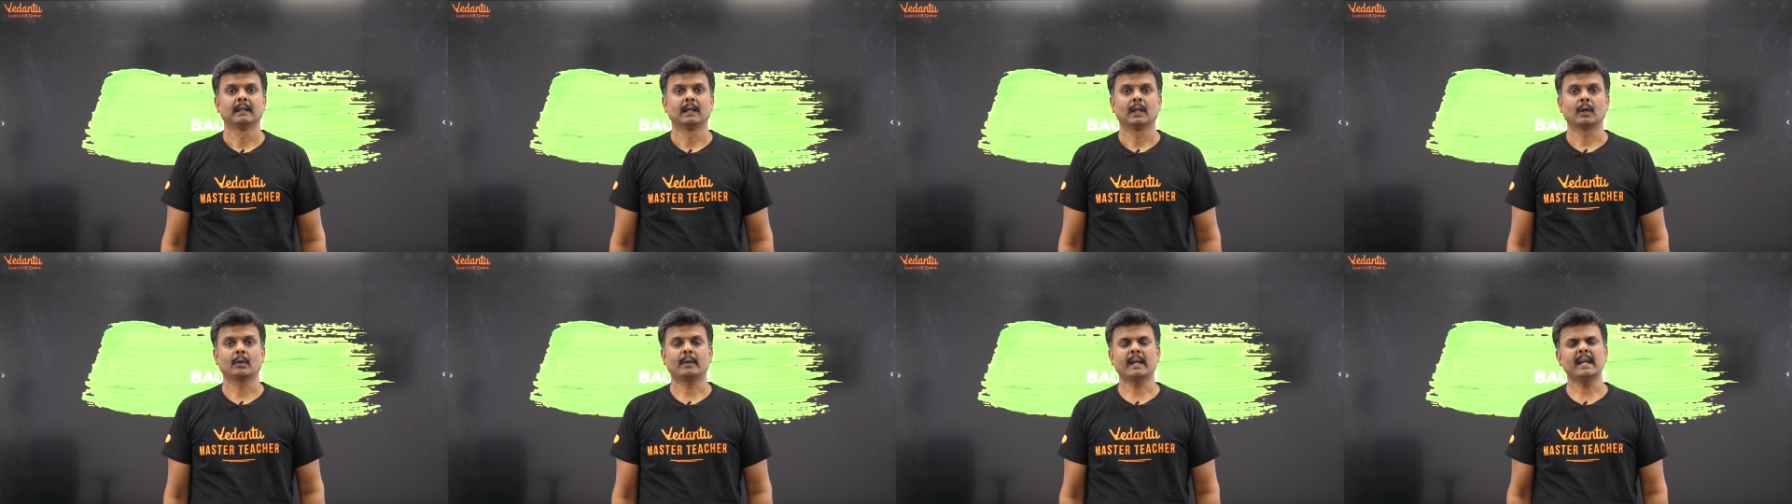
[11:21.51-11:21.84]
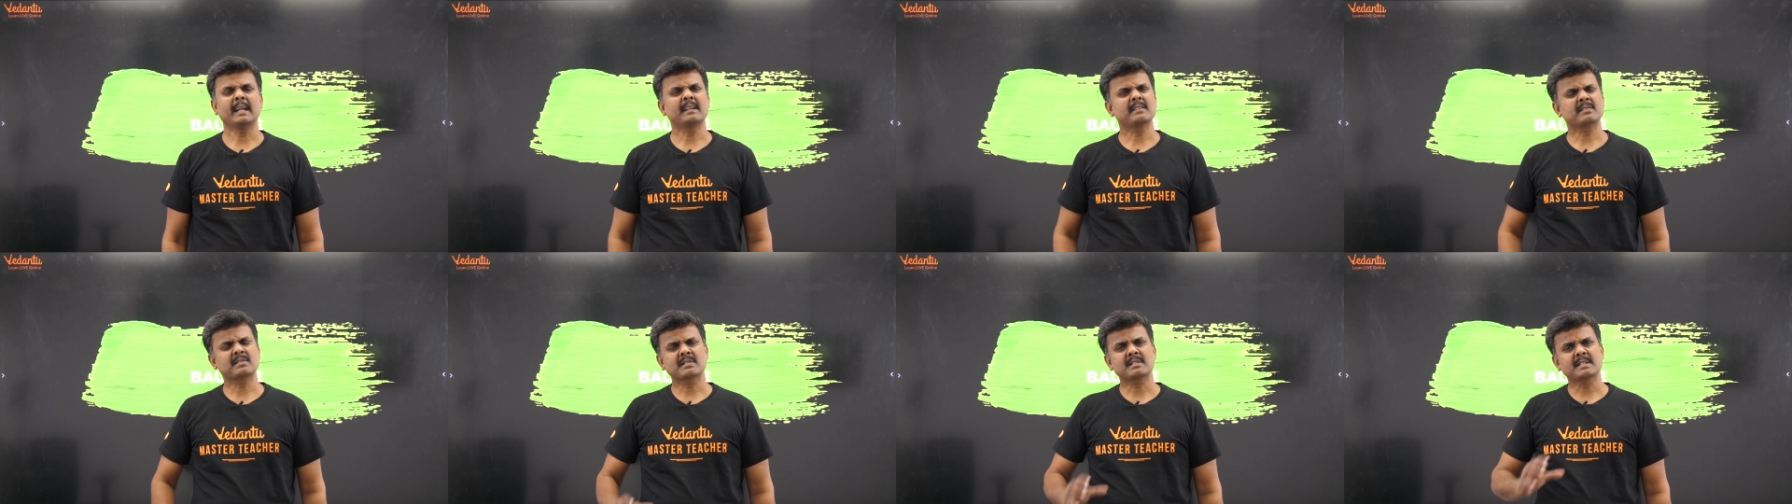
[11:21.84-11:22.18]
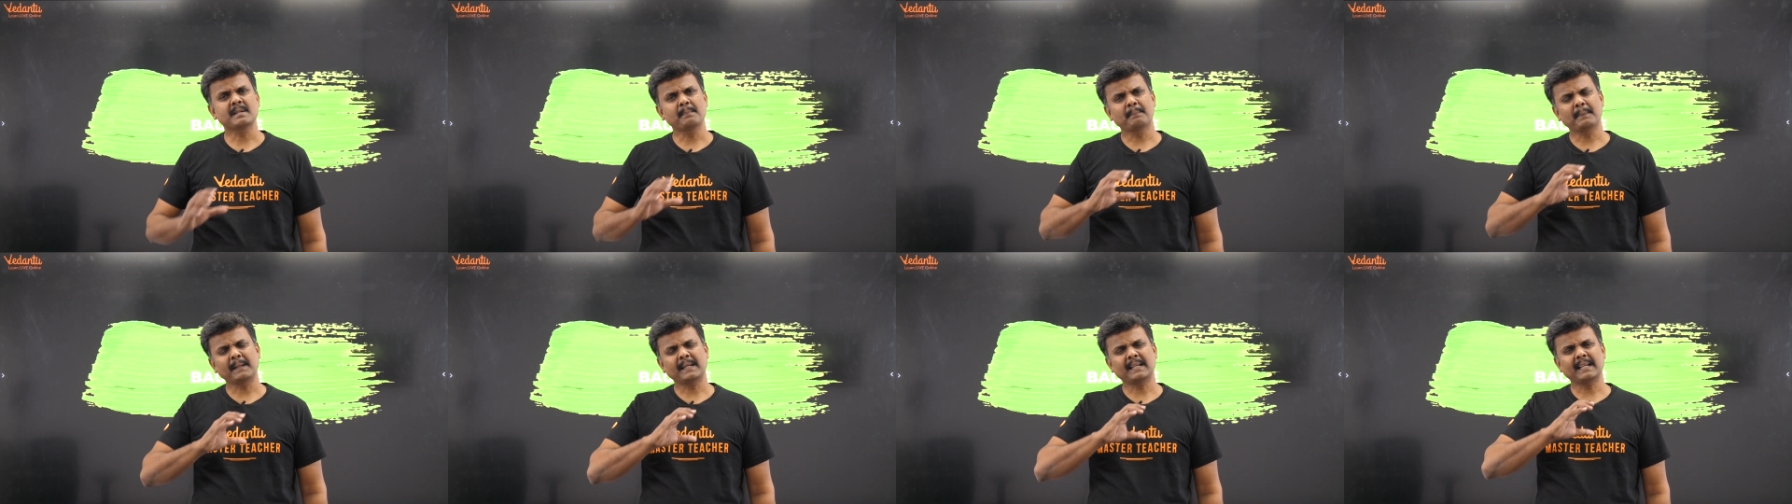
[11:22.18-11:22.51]
Okay, it's
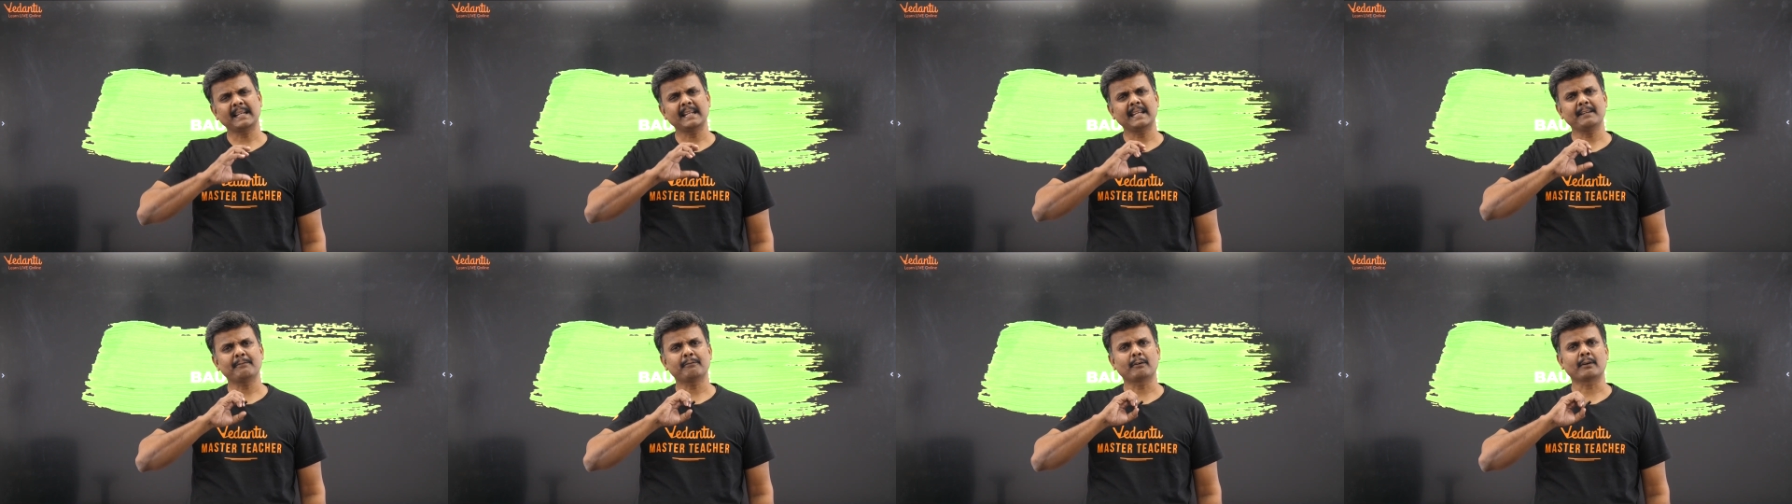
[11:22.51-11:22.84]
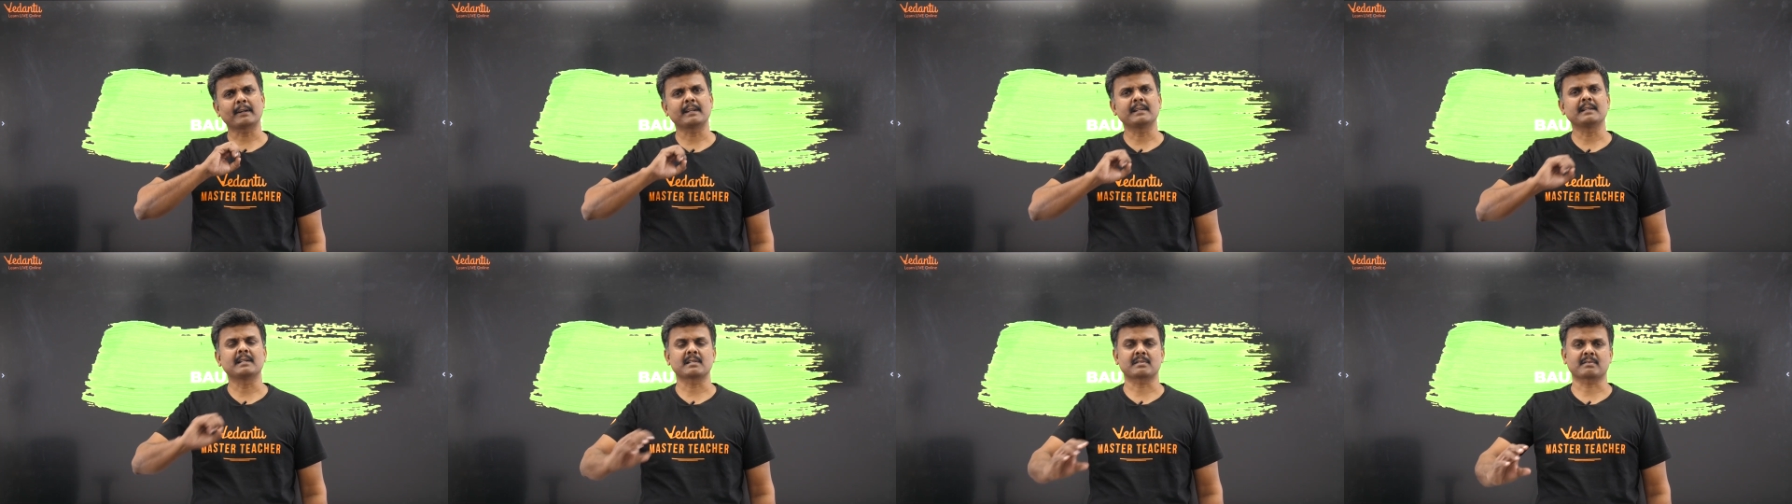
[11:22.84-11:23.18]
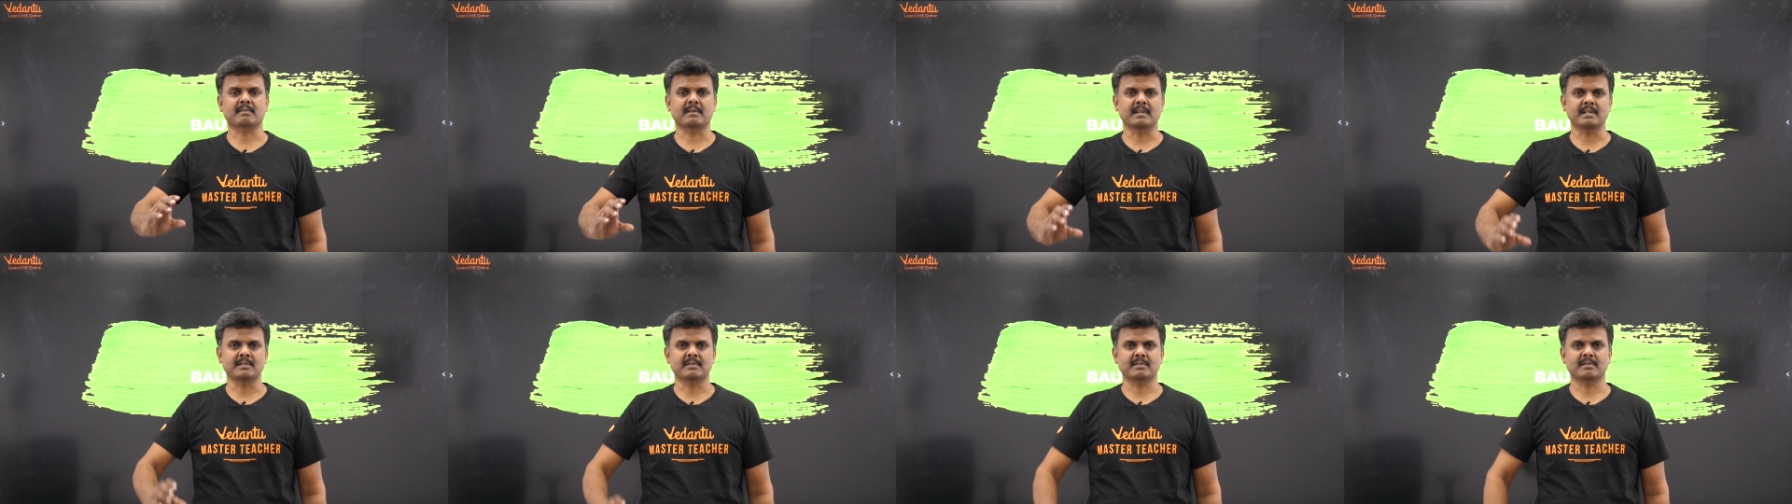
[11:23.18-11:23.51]
typically for
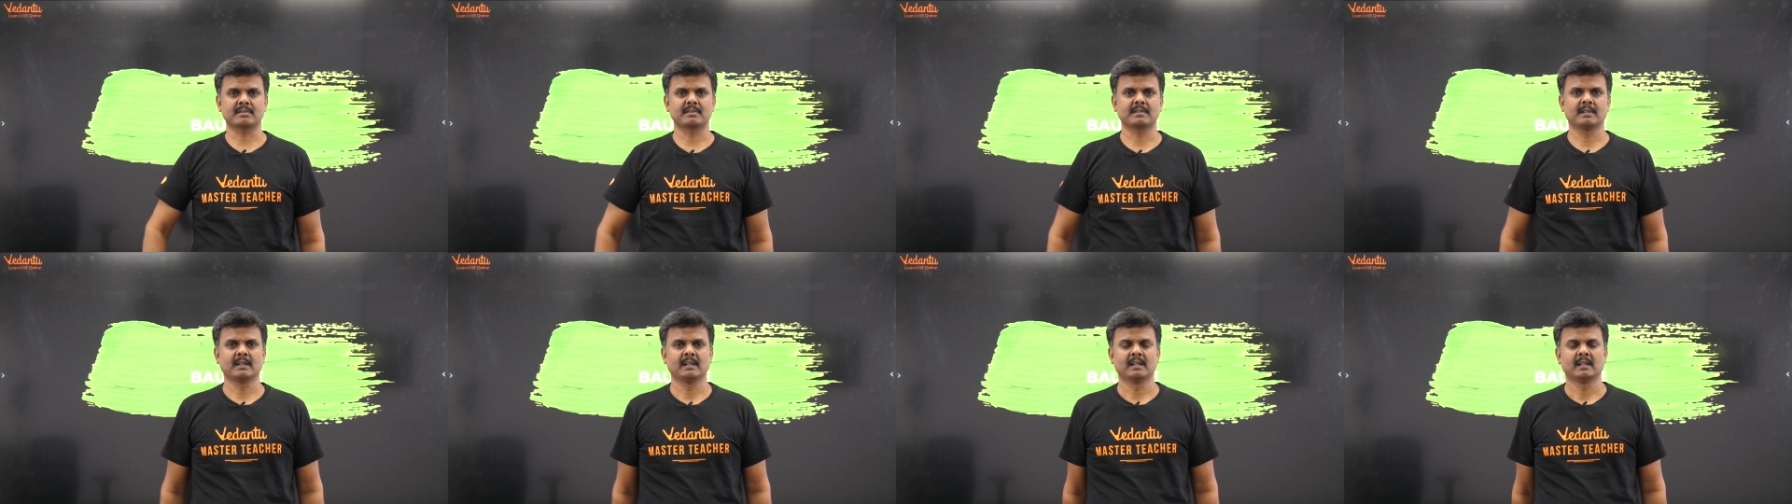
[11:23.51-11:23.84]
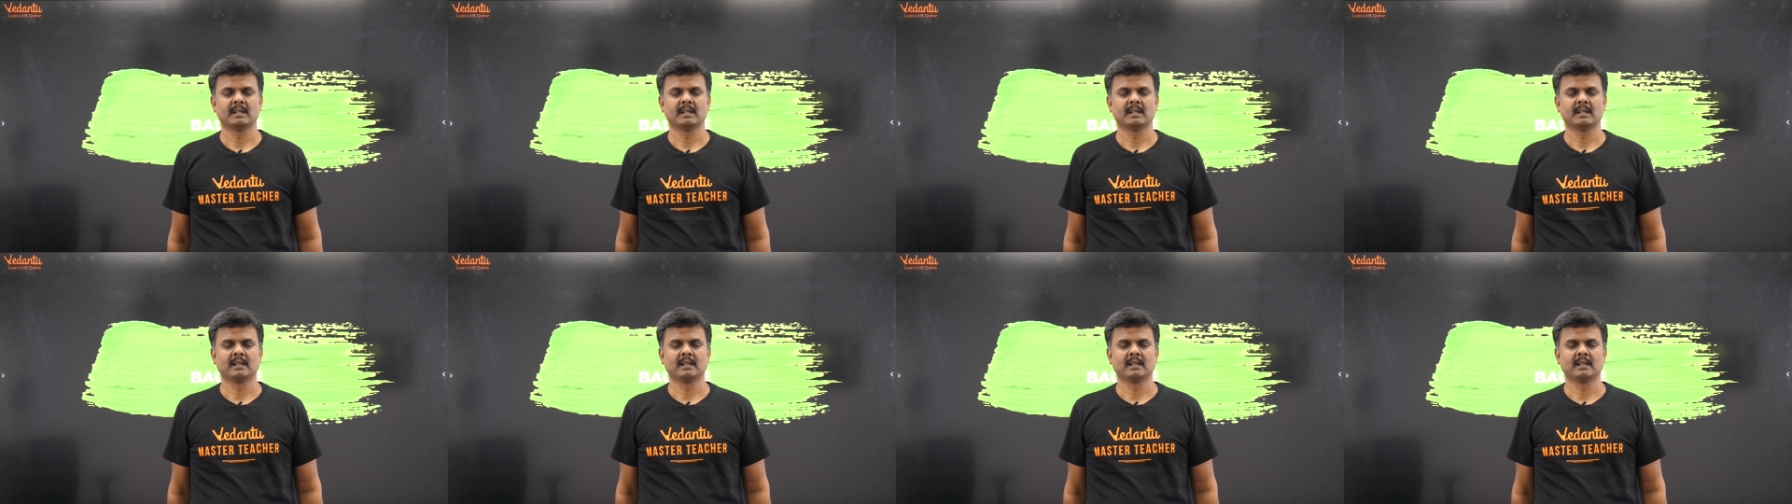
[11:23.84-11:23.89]
industries.